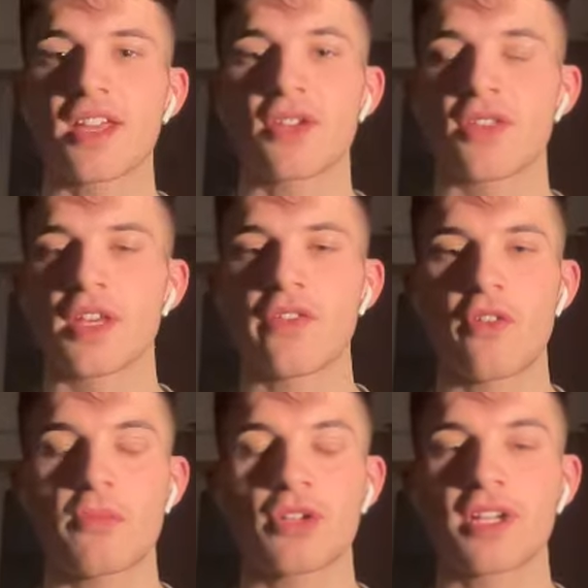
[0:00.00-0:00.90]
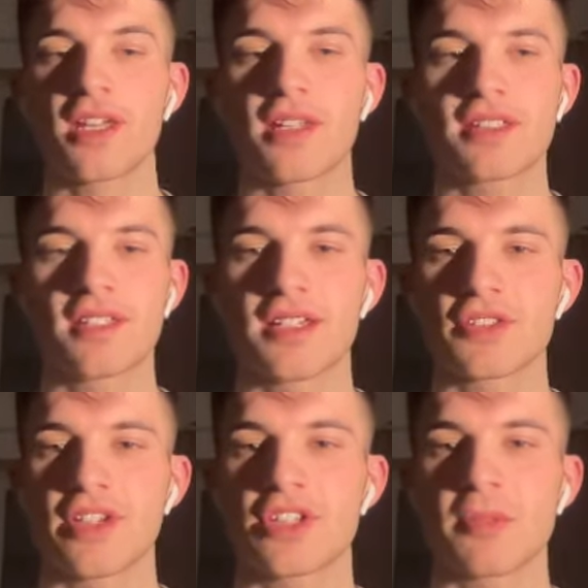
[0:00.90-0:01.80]
Thank you. Thank you for having me on again. It's
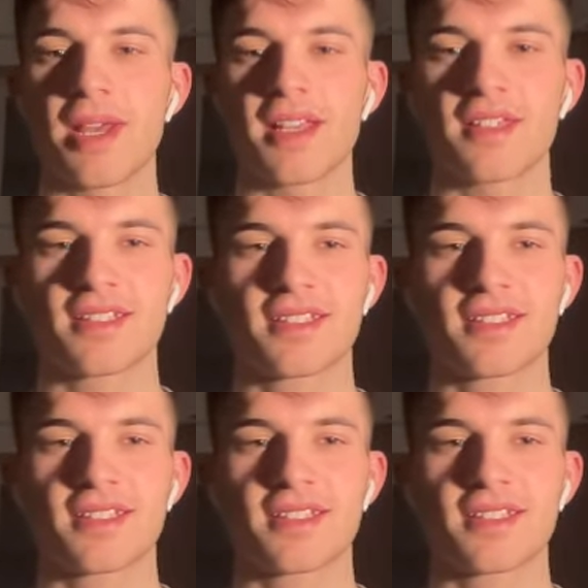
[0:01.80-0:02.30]
great to be back.